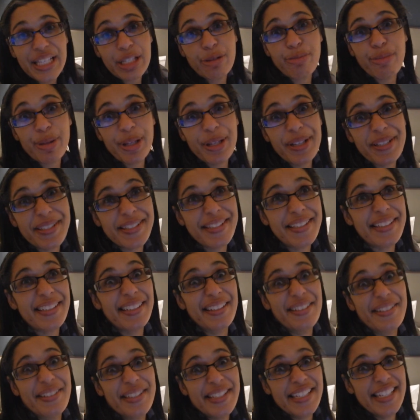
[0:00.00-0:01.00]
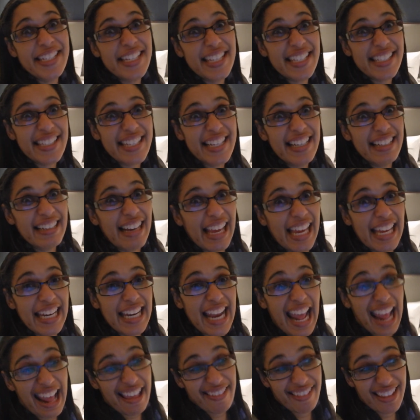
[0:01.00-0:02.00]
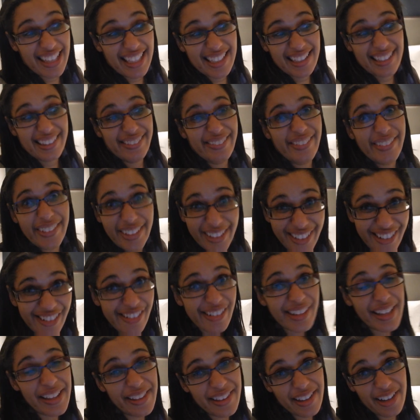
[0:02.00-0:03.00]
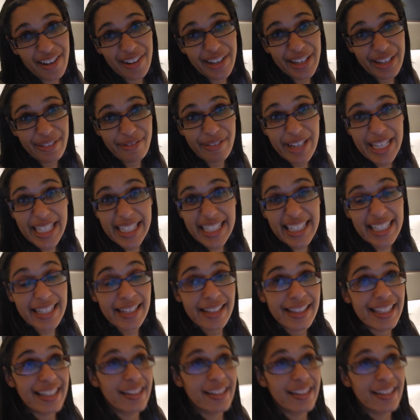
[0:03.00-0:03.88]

this because it's close to Disneyland? And it's literally the only reason.